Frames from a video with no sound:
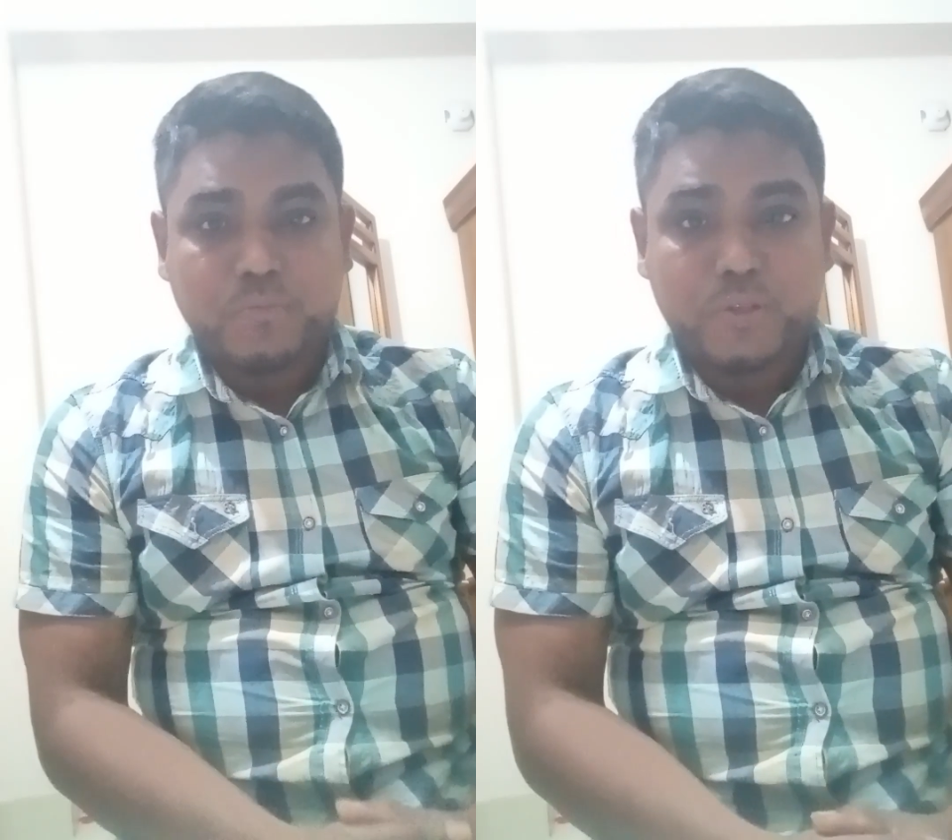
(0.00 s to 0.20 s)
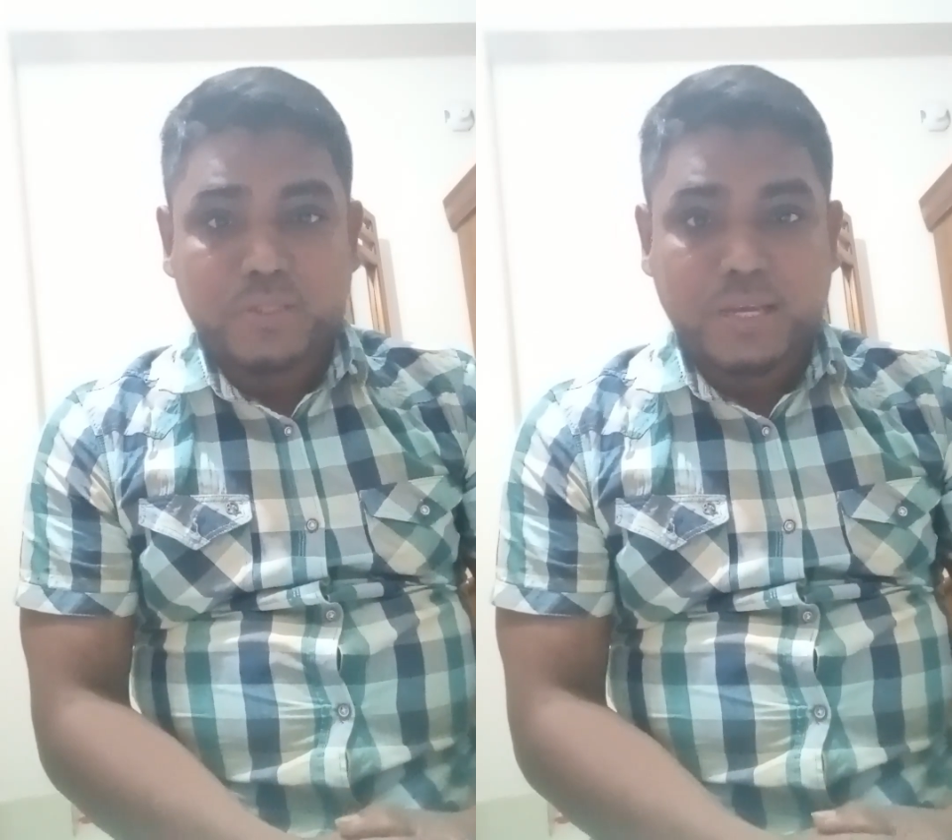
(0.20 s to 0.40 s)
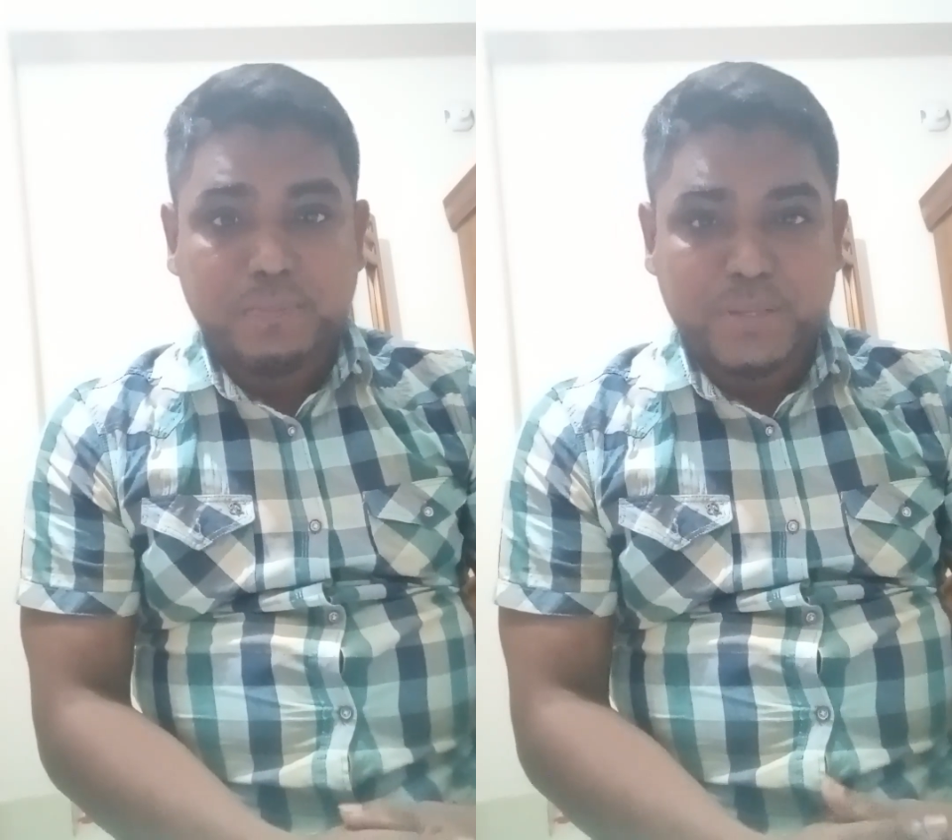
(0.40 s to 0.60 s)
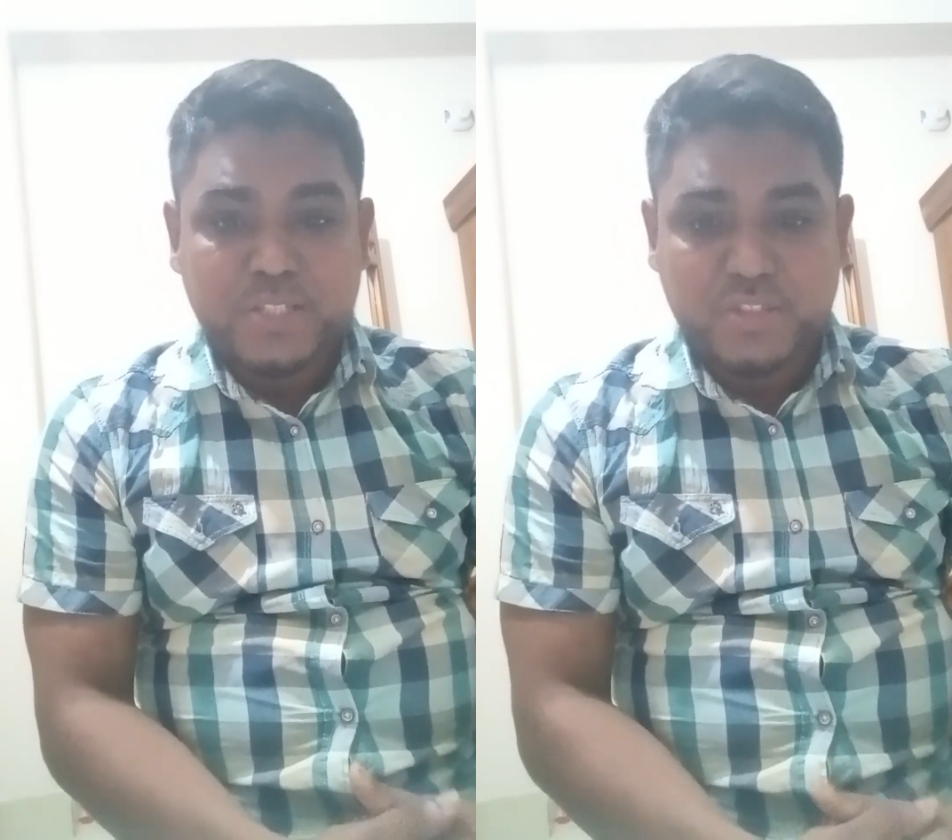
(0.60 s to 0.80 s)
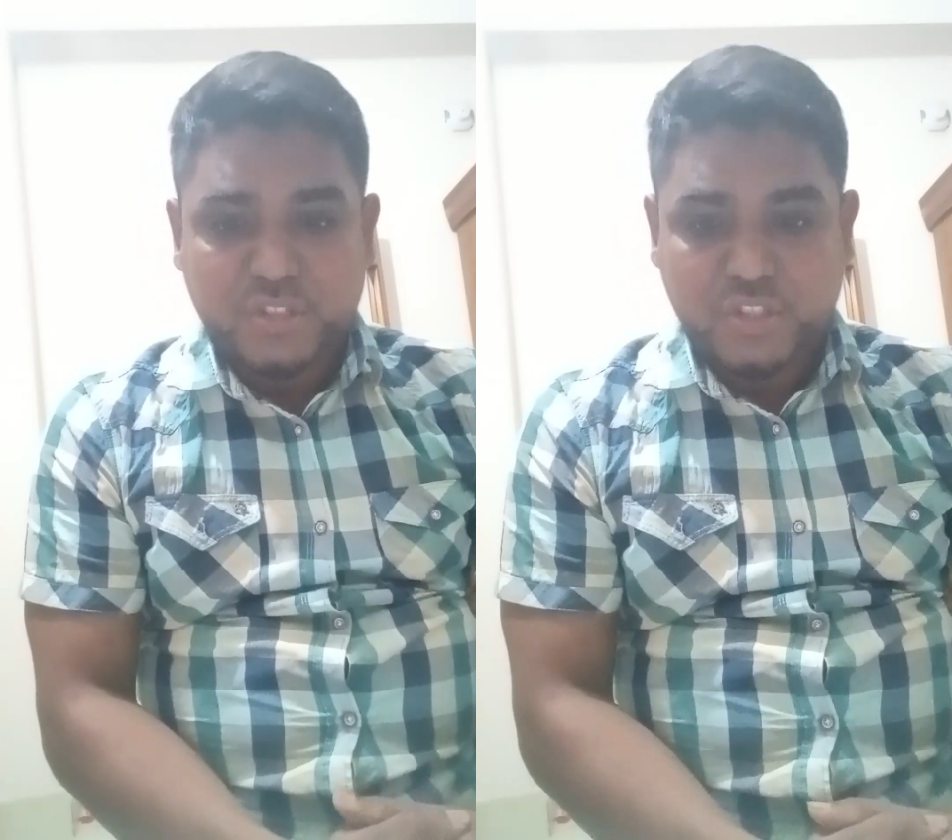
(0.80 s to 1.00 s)
for the appeal
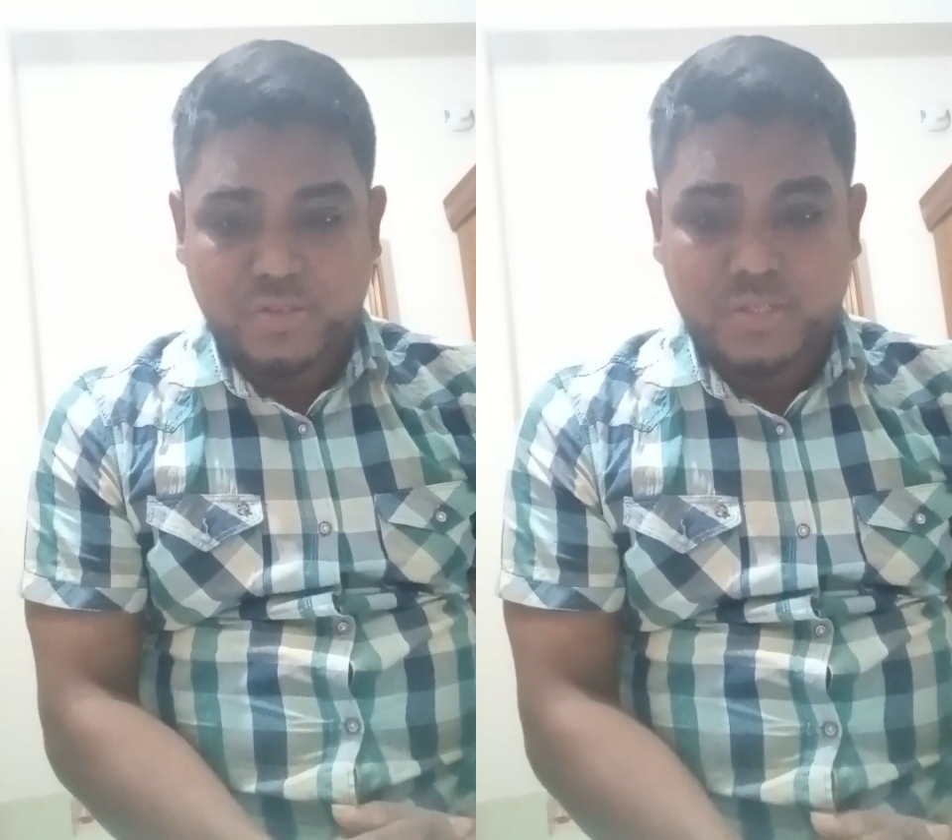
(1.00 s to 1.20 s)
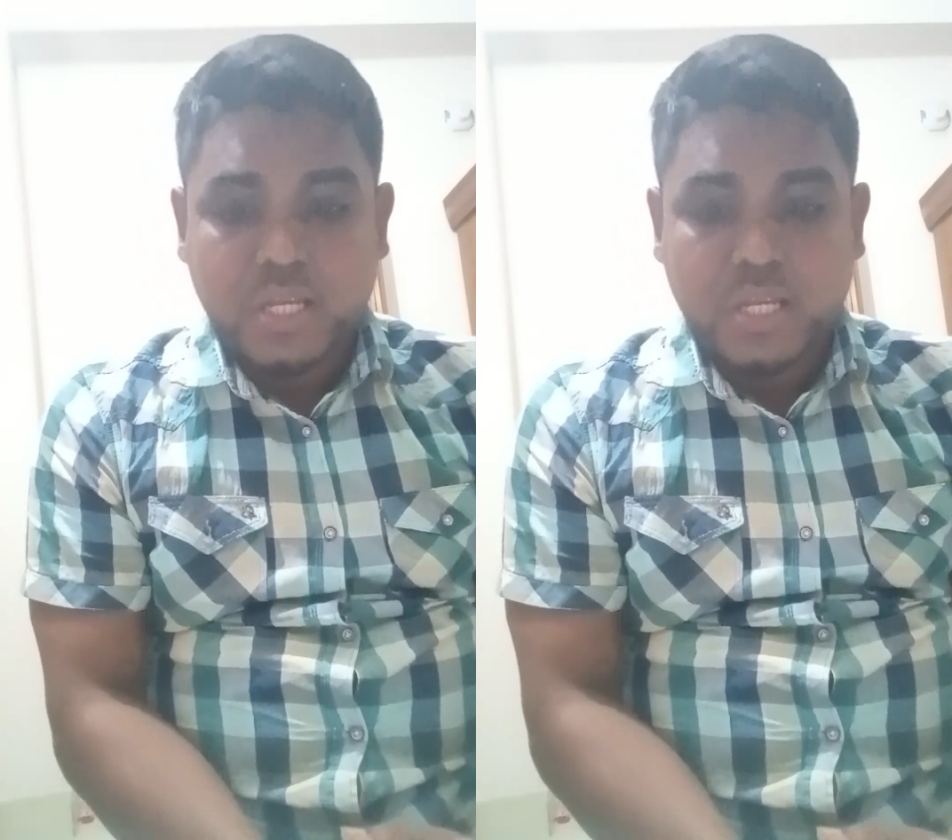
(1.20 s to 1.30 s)
decisions.